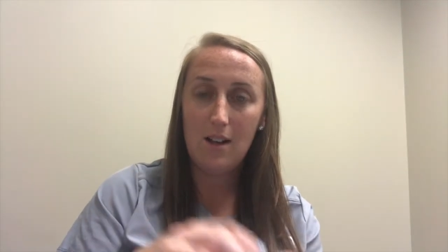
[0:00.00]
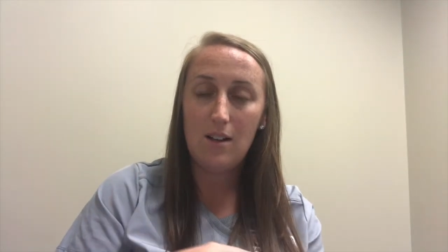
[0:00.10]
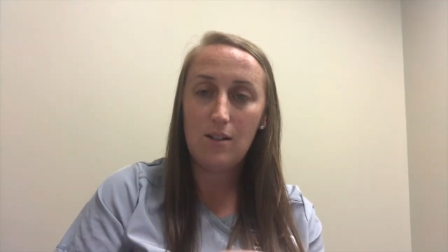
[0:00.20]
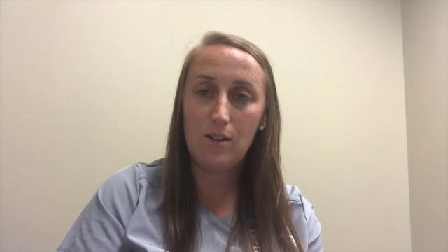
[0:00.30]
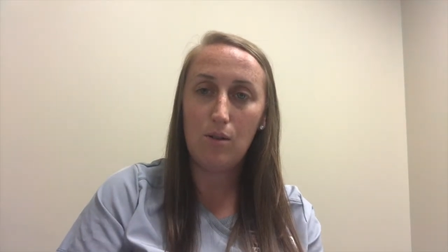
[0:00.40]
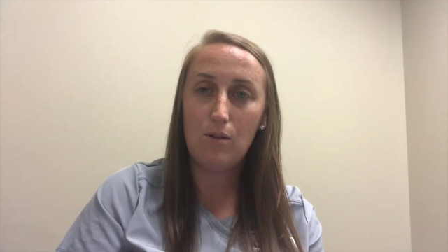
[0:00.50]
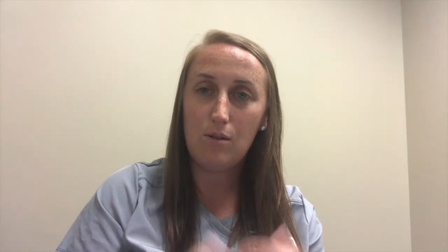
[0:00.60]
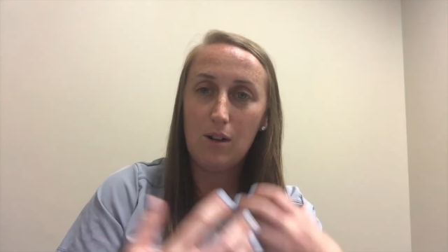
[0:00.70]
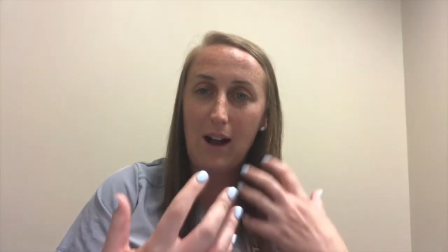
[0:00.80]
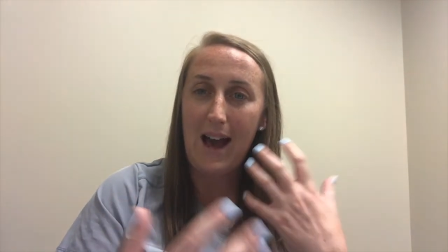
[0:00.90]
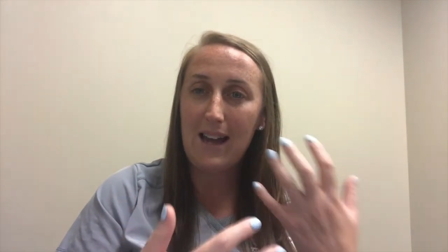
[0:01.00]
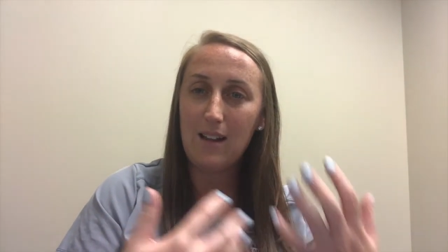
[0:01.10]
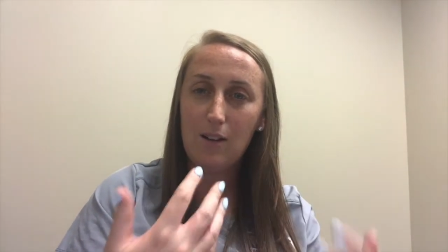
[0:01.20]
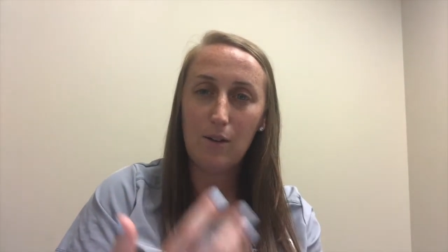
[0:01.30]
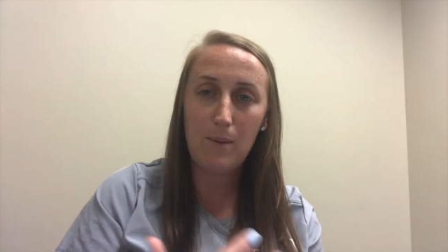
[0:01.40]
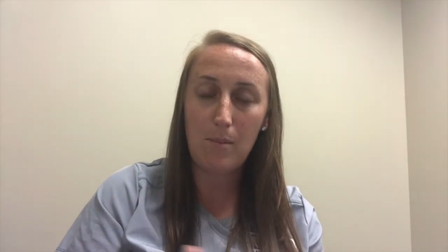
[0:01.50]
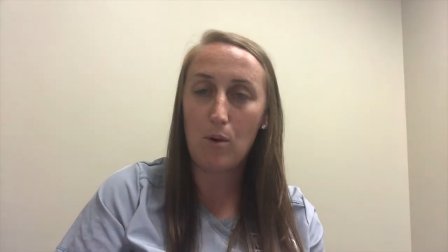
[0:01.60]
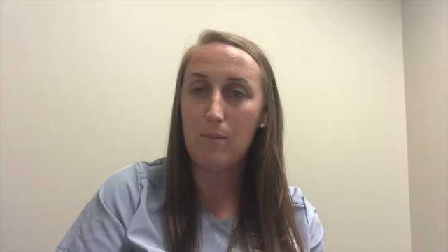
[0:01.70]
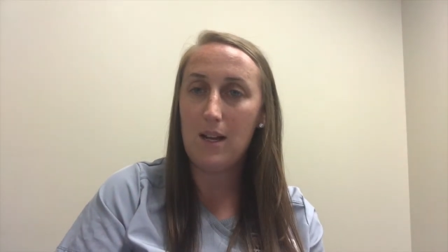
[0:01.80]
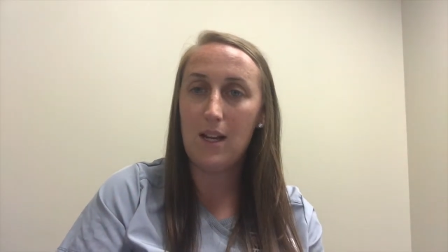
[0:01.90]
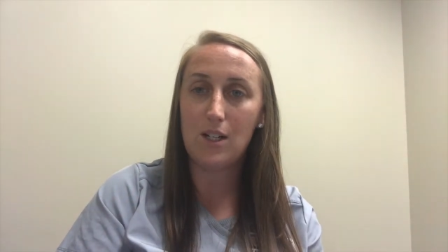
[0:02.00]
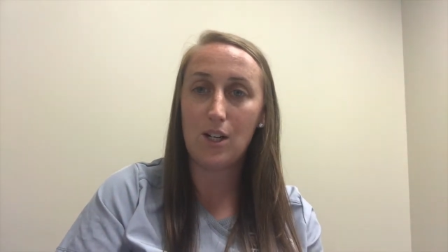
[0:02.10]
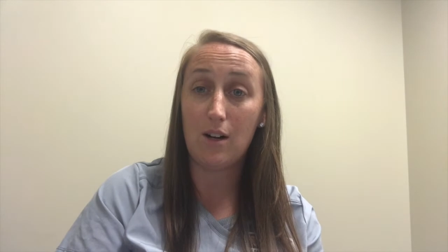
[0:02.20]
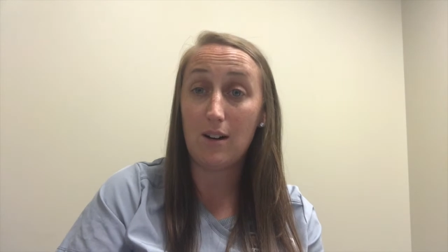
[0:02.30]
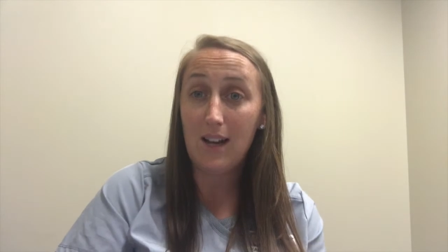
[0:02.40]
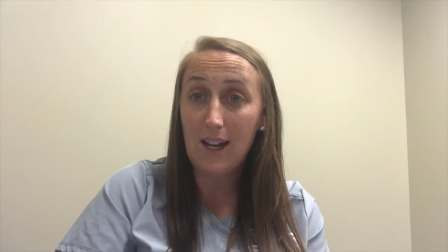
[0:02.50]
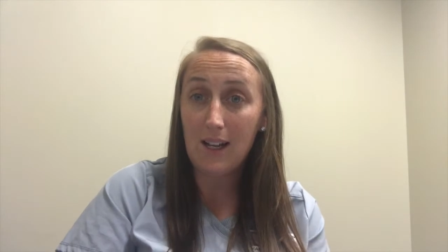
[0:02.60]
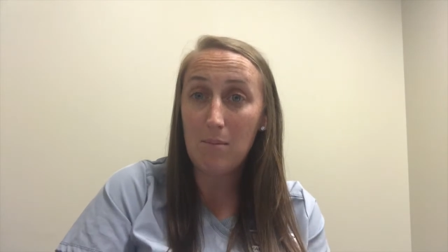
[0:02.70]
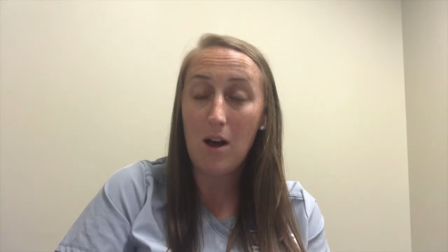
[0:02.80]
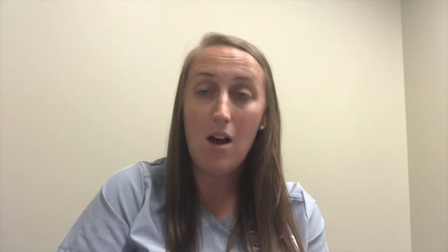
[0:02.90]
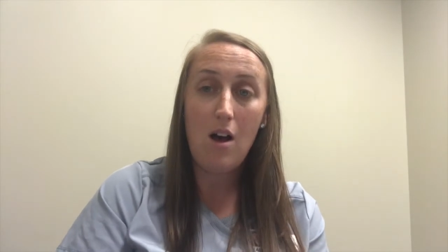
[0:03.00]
So you're adding a little bit more meaning to her name.